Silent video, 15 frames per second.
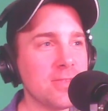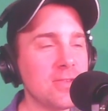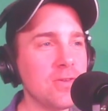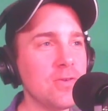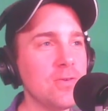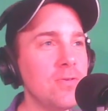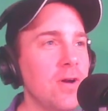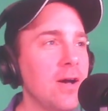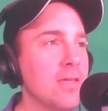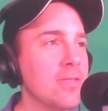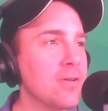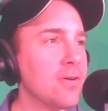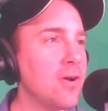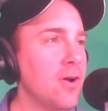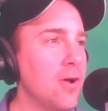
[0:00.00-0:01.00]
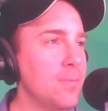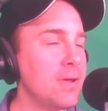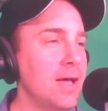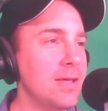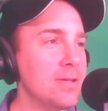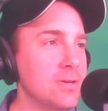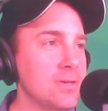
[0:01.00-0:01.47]
two other
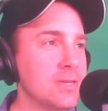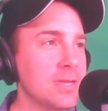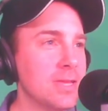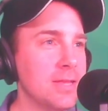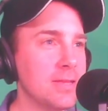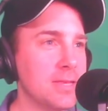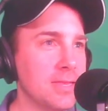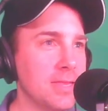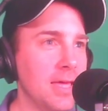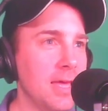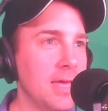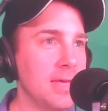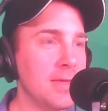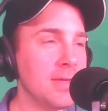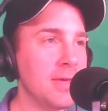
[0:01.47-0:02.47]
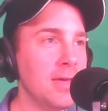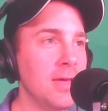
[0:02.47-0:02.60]
harmonizers instead.